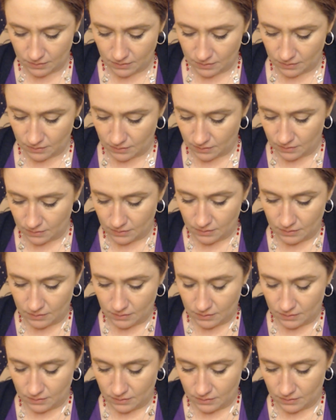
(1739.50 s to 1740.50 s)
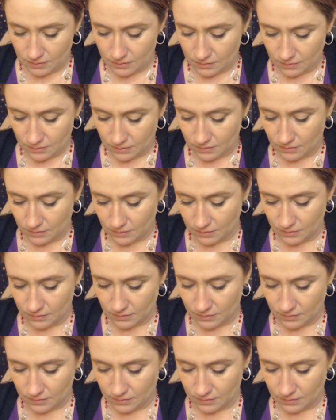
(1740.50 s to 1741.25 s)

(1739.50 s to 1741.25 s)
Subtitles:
(no one is talking)